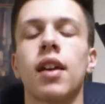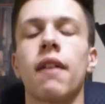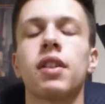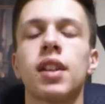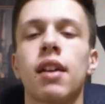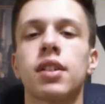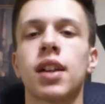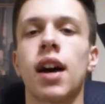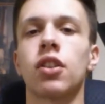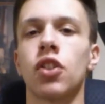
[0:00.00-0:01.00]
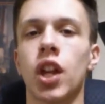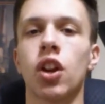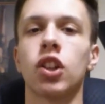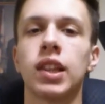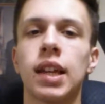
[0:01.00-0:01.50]
having Dallas Goedert
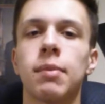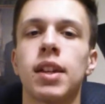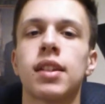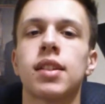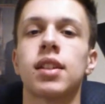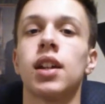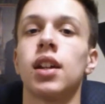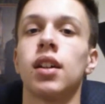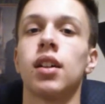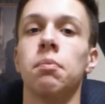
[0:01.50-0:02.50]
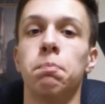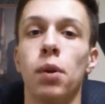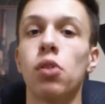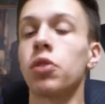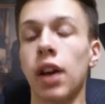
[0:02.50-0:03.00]
there limits
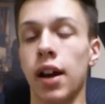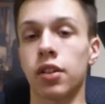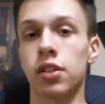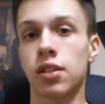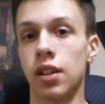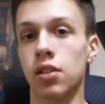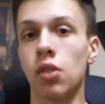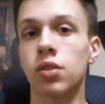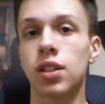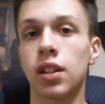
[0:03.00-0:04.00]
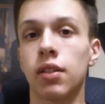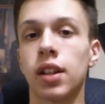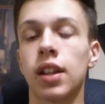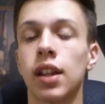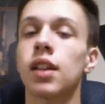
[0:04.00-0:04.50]
both Goddard's own
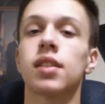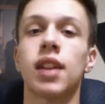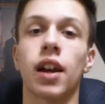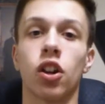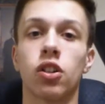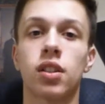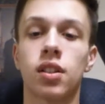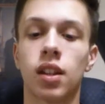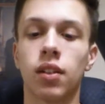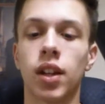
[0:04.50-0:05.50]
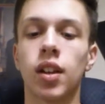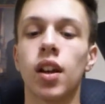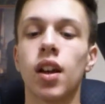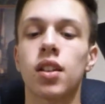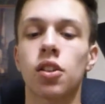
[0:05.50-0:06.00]
ceiling and Zach Ertz's ceiling.
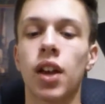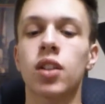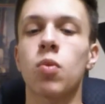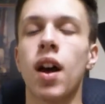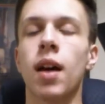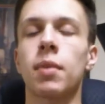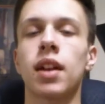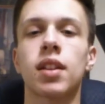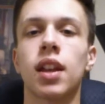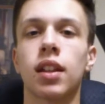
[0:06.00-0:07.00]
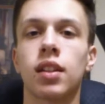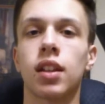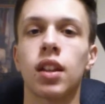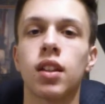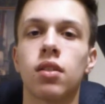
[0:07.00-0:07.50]
So that's why I'm not taking
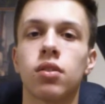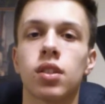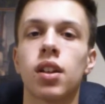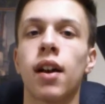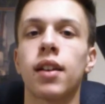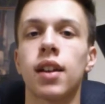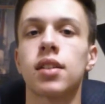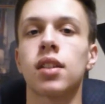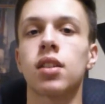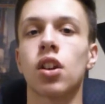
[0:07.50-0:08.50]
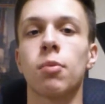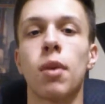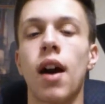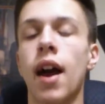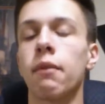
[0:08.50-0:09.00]
any Eagles tight ends this year.
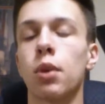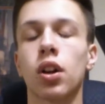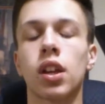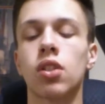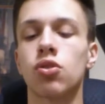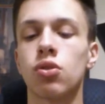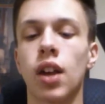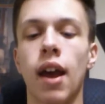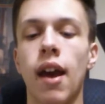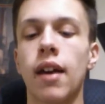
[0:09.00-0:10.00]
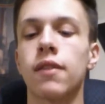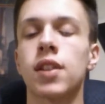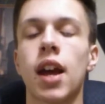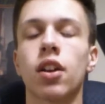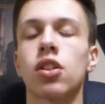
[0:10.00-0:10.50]
I have Mark Andrews ahead
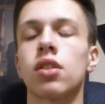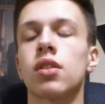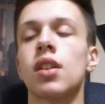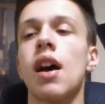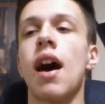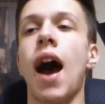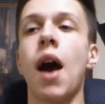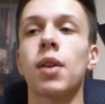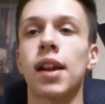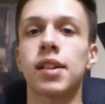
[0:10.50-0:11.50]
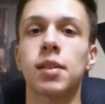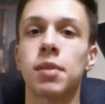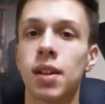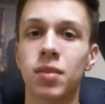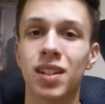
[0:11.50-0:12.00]
of Zach Ertz. I would honestly
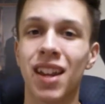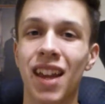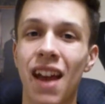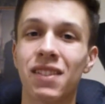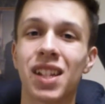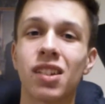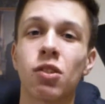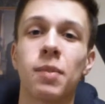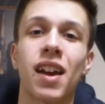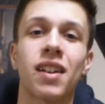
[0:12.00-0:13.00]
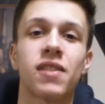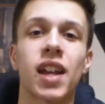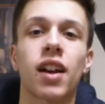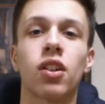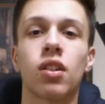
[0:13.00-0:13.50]
be tempted to take Evan Ingram ahead of
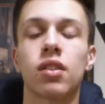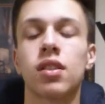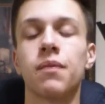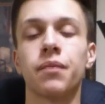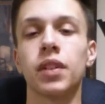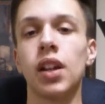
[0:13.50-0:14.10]
Zach Ertz,